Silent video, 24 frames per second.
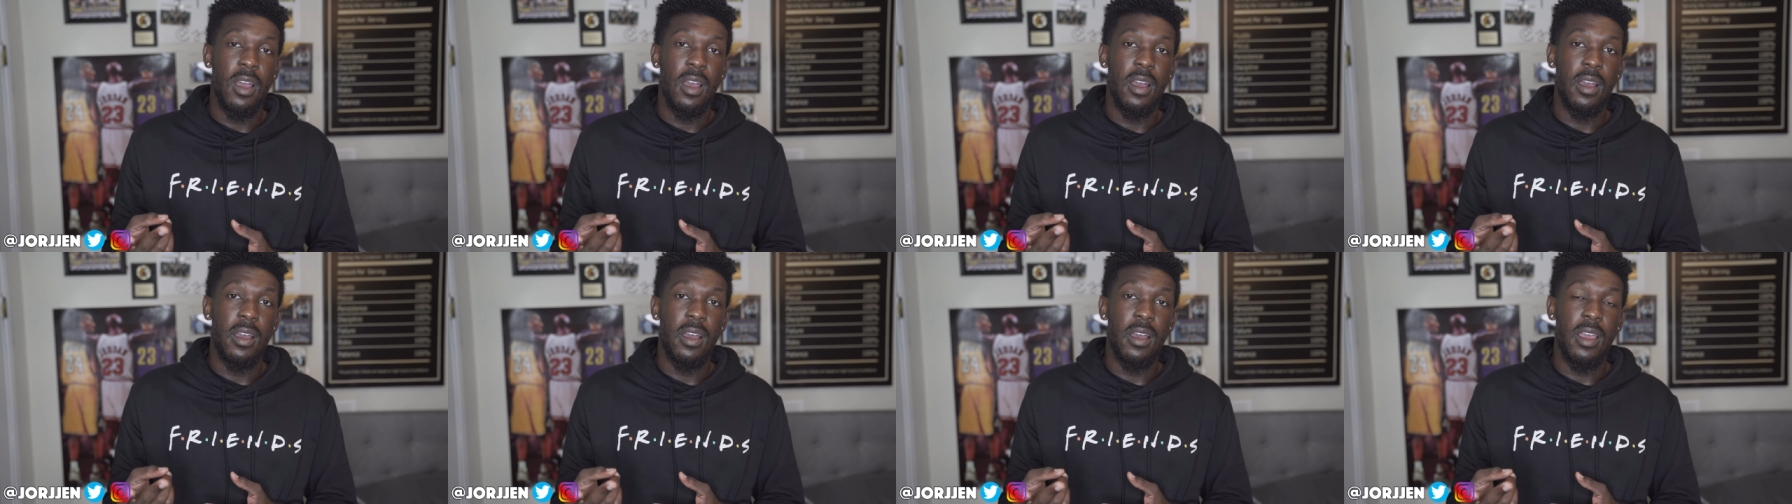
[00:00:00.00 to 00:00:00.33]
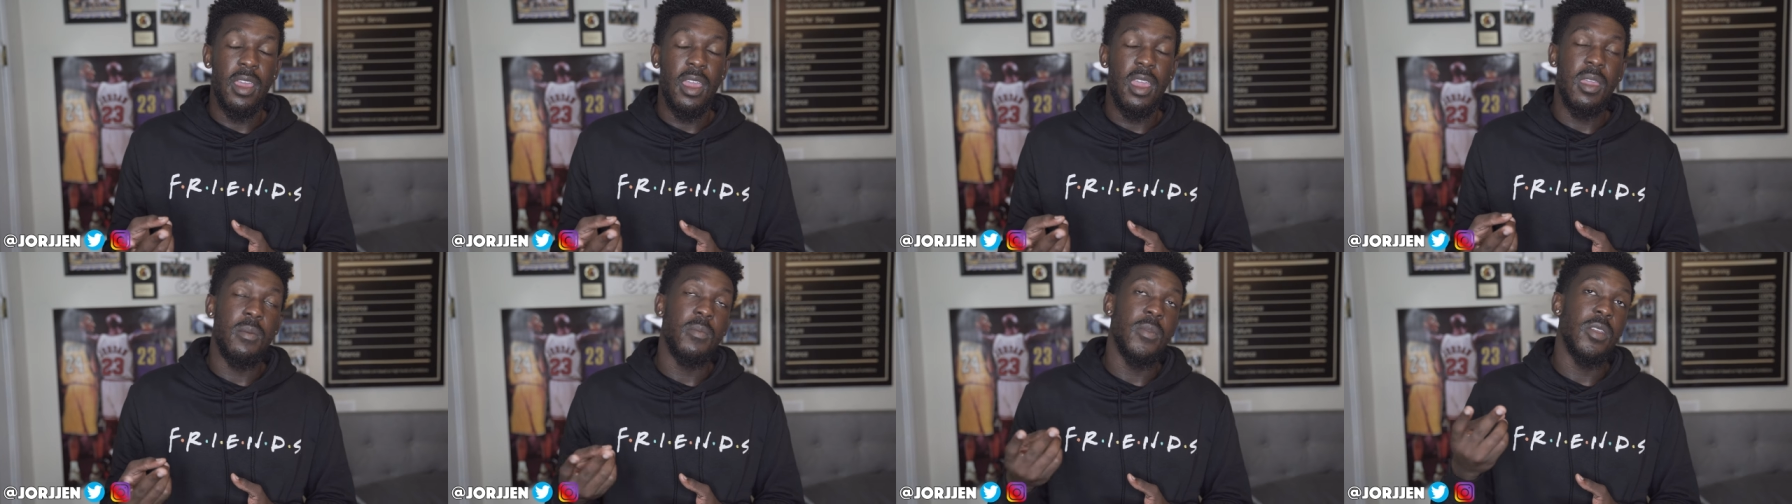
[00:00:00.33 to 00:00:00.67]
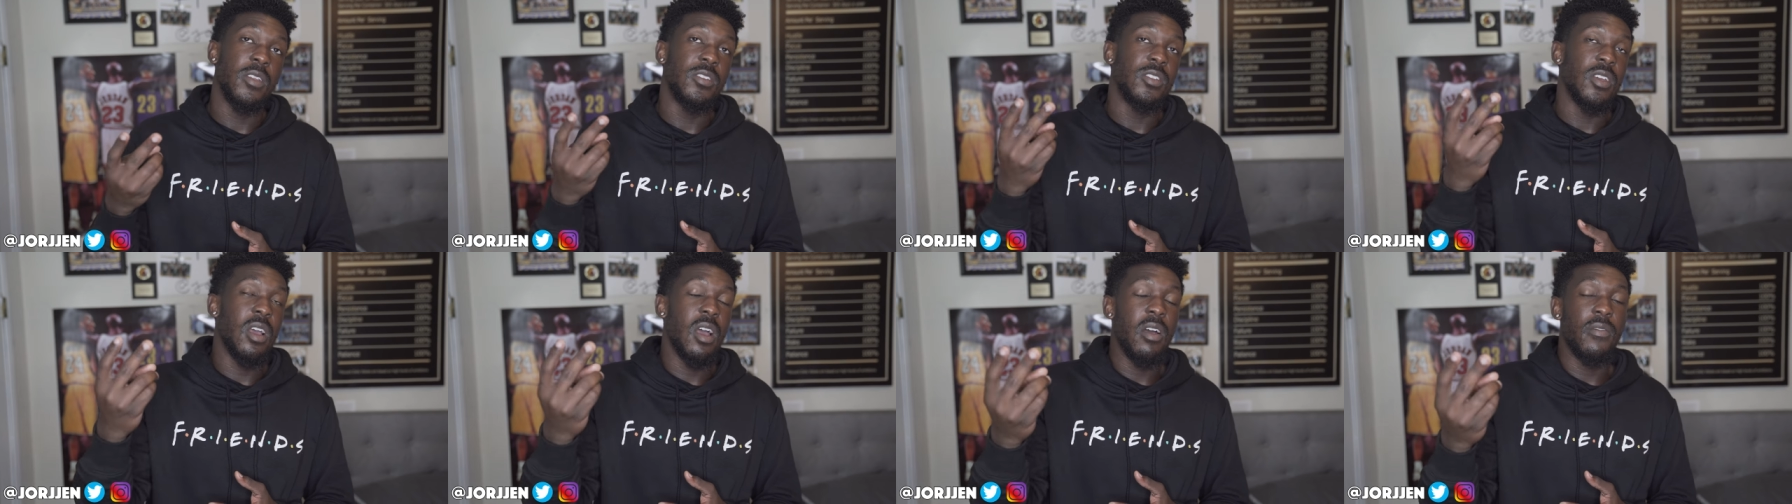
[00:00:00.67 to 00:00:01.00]
uh,
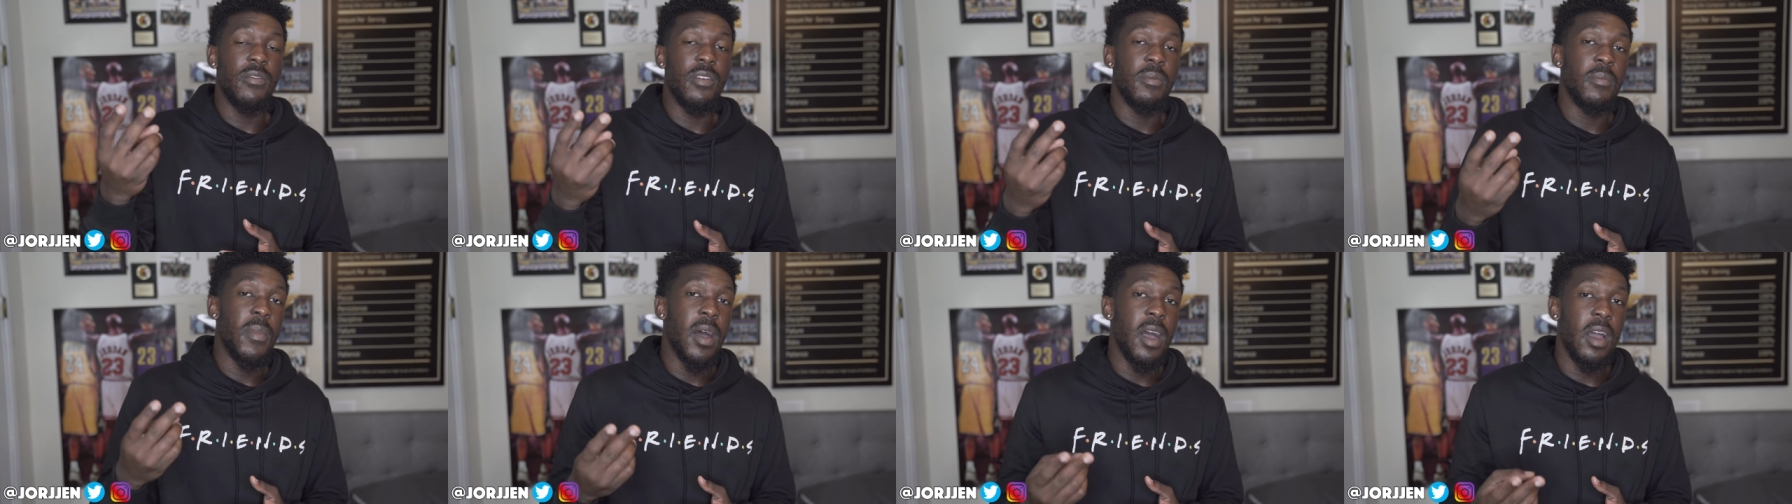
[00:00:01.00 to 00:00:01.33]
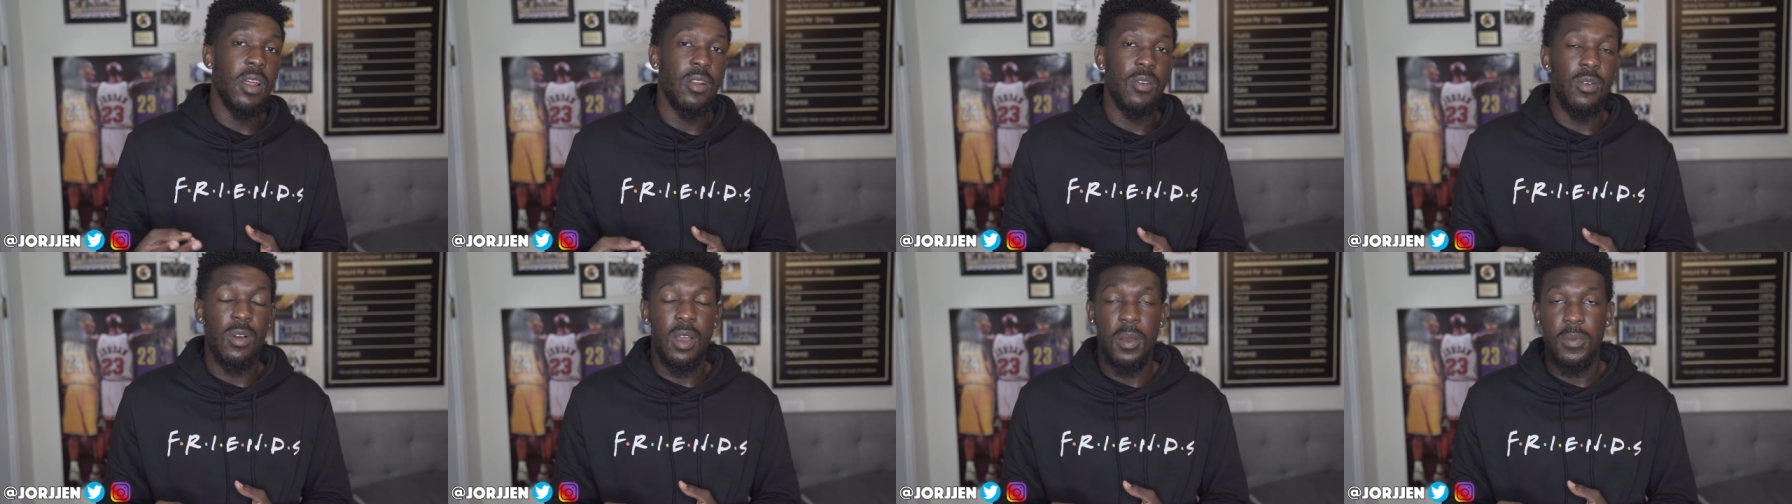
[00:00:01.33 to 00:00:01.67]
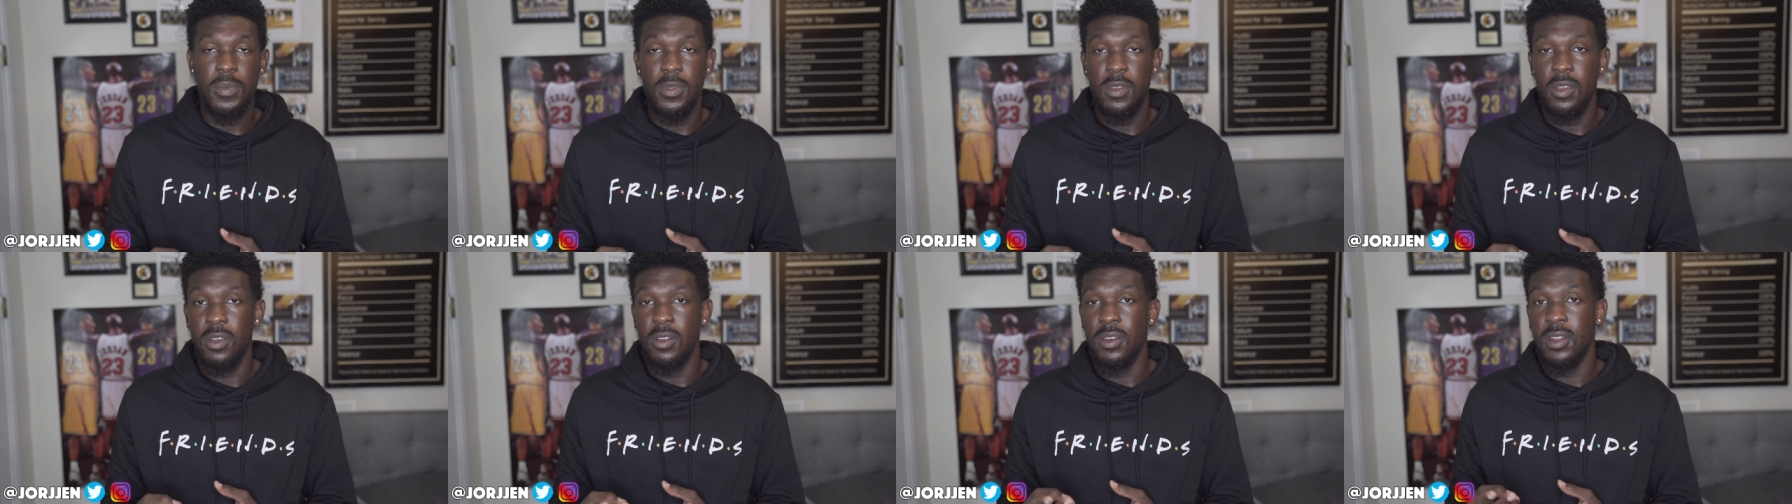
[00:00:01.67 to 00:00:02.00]
image of a model
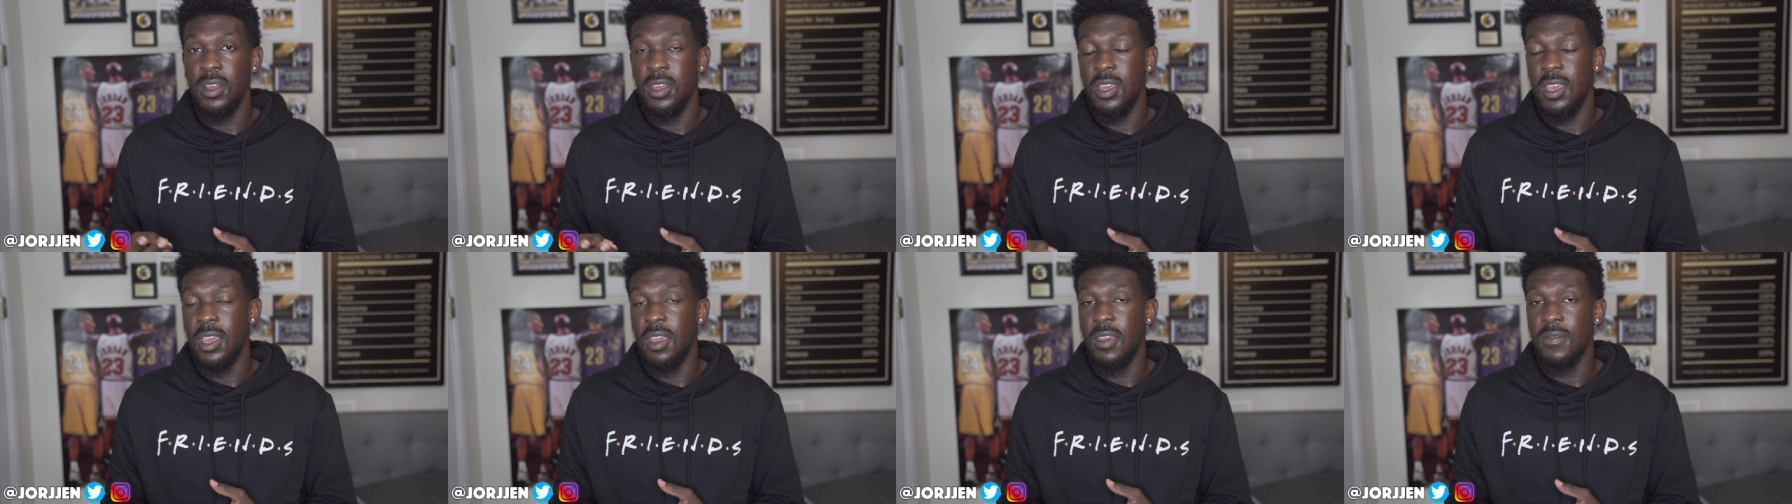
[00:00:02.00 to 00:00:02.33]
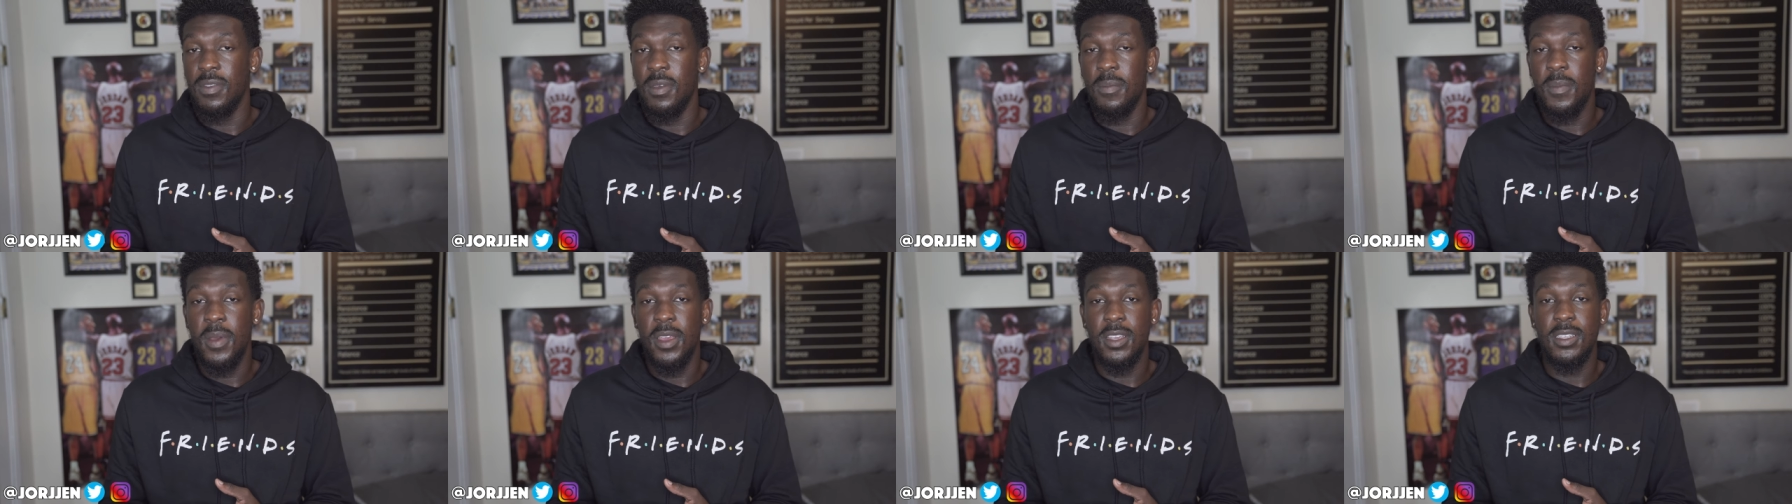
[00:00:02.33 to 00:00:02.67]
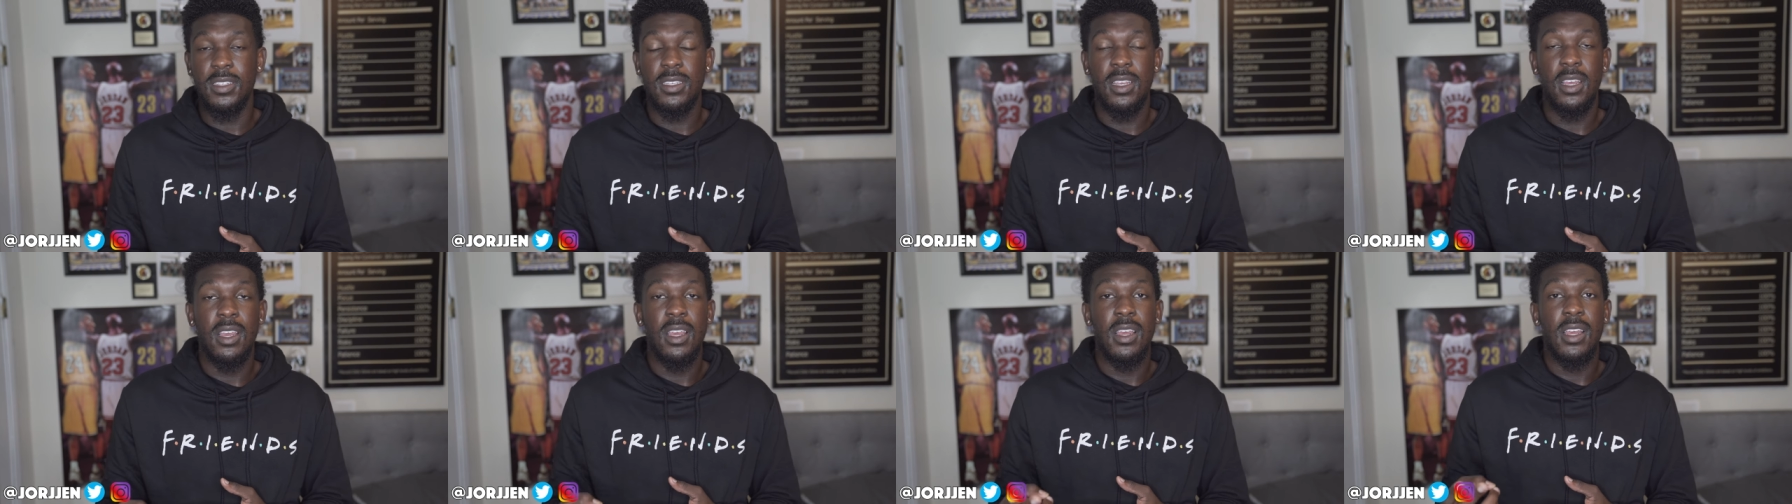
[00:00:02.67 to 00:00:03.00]
up there to give the
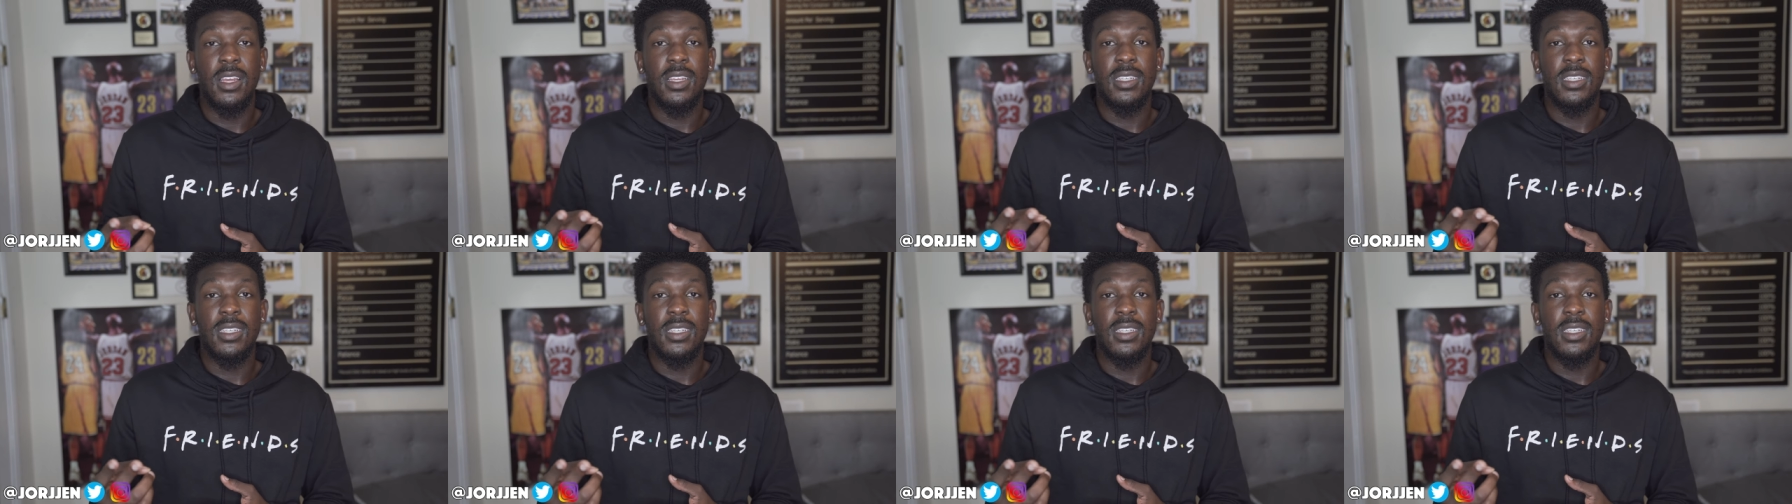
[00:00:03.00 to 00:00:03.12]
best